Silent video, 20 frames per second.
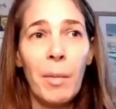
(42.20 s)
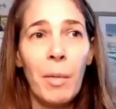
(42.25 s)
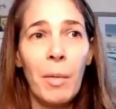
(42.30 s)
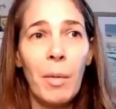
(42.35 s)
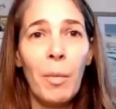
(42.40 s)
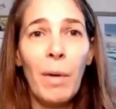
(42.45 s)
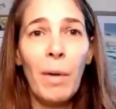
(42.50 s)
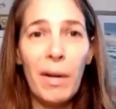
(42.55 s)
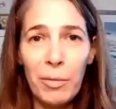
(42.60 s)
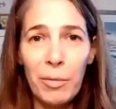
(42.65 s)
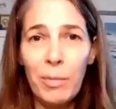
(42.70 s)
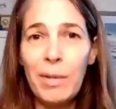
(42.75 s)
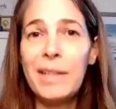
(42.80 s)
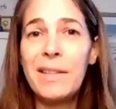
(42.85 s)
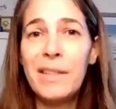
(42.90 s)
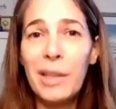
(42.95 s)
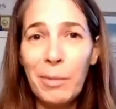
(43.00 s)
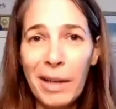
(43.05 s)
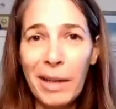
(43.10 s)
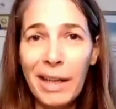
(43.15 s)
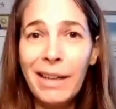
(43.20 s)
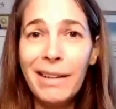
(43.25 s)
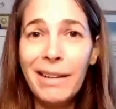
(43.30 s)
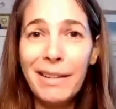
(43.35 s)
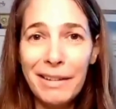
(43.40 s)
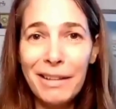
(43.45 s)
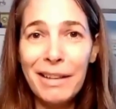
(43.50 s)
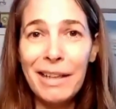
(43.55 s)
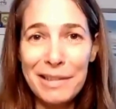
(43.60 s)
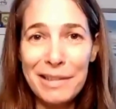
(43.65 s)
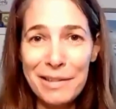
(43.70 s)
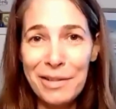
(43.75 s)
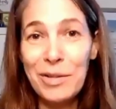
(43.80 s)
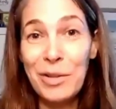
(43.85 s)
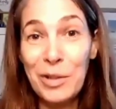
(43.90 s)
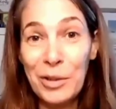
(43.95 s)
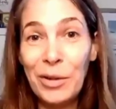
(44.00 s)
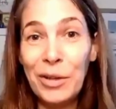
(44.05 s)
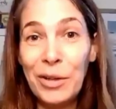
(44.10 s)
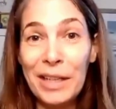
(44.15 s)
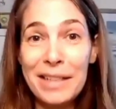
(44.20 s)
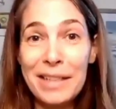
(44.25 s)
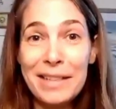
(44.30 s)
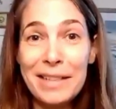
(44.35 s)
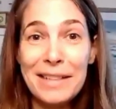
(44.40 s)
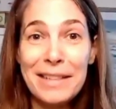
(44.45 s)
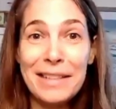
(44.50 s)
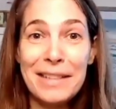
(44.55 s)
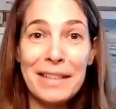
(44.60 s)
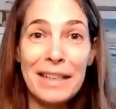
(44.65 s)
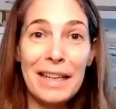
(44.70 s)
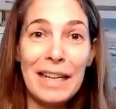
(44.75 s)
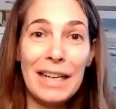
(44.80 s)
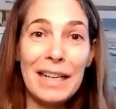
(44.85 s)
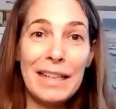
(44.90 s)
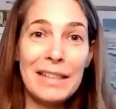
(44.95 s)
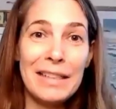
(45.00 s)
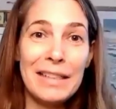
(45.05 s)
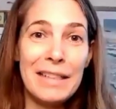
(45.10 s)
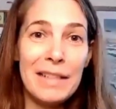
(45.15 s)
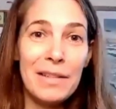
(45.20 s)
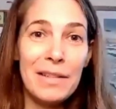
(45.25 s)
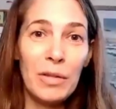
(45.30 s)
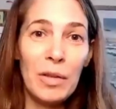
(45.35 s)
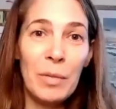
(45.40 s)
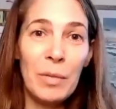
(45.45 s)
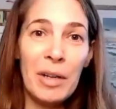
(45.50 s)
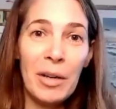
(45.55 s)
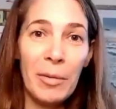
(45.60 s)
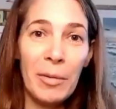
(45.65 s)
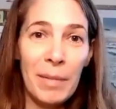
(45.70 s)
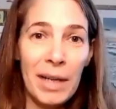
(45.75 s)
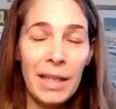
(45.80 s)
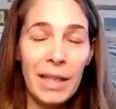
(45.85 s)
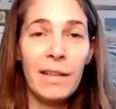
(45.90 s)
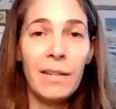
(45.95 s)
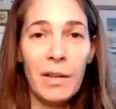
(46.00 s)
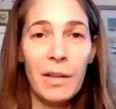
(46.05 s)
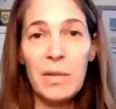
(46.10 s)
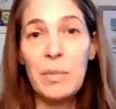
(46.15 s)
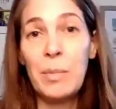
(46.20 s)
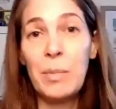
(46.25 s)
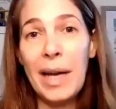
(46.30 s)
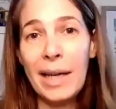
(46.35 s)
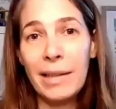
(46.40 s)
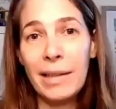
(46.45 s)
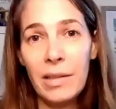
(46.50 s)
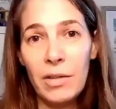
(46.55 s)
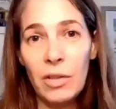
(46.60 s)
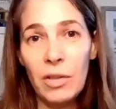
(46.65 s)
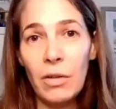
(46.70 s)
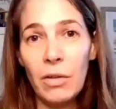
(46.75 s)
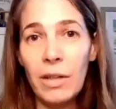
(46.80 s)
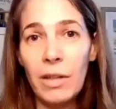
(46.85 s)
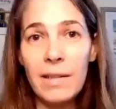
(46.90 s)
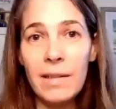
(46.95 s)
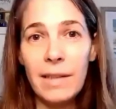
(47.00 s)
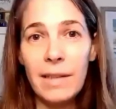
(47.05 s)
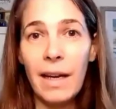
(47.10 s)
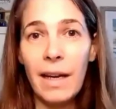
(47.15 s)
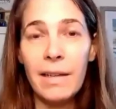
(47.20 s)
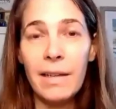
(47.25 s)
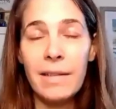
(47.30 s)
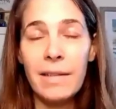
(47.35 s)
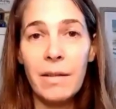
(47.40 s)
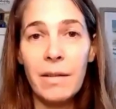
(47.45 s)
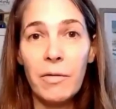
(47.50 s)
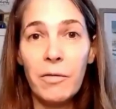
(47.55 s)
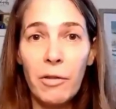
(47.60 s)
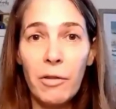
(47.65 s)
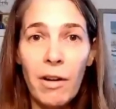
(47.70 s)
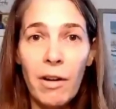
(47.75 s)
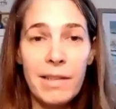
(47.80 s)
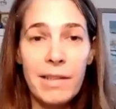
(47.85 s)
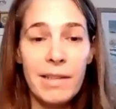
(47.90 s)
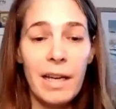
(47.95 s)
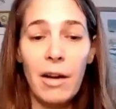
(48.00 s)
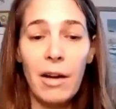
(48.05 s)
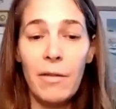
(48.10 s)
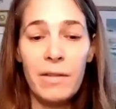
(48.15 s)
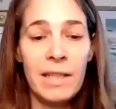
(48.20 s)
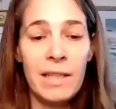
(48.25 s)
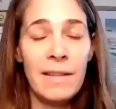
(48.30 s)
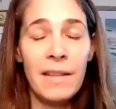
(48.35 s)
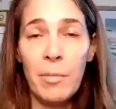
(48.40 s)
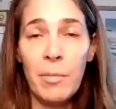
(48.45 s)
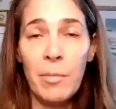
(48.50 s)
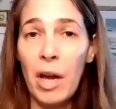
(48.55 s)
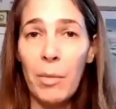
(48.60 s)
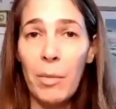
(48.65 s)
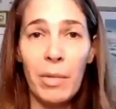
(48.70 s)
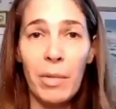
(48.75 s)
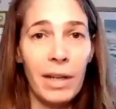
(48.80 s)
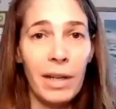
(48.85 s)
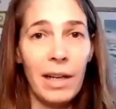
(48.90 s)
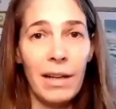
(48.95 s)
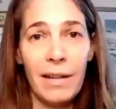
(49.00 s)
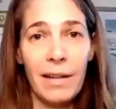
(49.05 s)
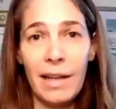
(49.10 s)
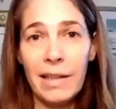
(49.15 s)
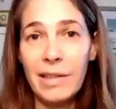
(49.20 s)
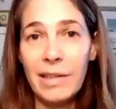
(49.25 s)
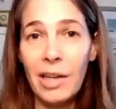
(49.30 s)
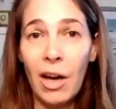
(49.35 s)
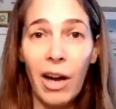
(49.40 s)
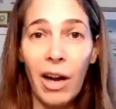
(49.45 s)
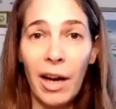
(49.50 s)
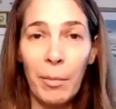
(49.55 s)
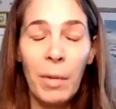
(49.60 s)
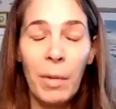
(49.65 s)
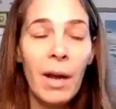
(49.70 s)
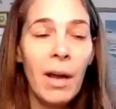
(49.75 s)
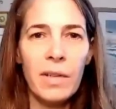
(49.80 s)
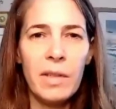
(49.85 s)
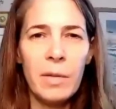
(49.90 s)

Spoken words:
Whether we do it is a choice. And it's all about making those better choices for ourselves in the moment at that time.